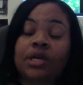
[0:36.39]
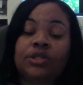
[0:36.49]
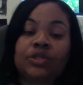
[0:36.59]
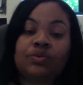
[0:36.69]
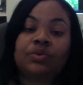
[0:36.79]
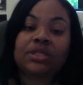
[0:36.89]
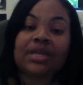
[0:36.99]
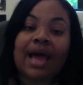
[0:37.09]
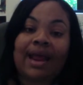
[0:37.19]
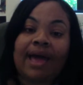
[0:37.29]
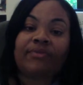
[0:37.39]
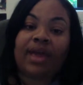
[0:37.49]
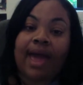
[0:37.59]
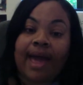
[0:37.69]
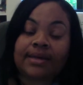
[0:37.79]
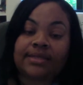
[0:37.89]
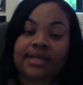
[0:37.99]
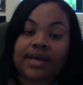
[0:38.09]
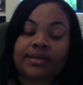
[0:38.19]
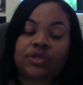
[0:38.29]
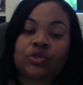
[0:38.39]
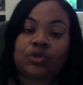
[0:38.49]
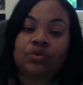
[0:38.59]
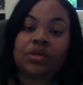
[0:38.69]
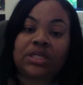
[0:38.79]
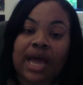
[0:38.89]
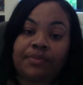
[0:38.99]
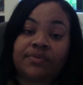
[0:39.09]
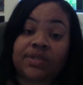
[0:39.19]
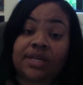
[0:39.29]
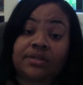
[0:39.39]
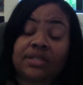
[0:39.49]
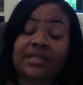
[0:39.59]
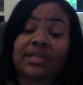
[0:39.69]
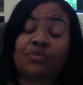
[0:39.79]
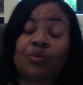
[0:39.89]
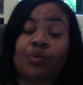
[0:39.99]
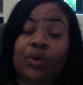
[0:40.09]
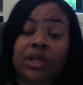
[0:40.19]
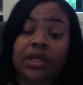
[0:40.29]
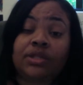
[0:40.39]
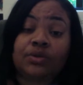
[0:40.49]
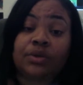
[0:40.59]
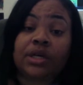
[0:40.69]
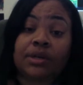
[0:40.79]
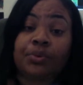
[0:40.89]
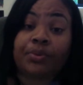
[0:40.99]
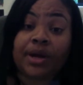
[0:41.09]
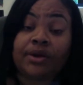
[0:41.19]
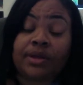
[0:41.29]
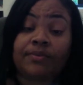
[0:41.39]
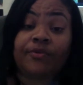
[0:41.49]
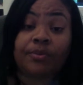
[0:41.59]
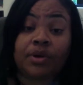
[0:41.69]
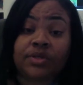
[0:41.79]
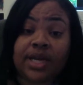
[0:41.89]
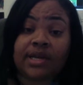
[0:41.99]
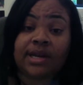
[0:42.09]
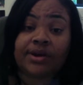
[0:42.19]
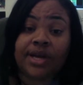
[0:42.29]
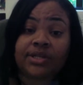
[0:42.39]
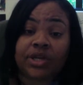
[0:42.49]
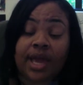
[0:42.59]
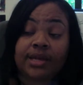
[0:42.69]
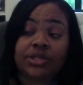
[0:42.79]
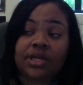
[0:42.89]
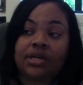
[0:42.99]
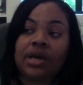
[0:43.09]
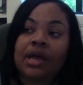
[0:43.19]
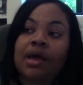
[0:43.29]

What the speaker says: students not having access to the type of skill sets that were really truly going to prepare them for post-secondary education,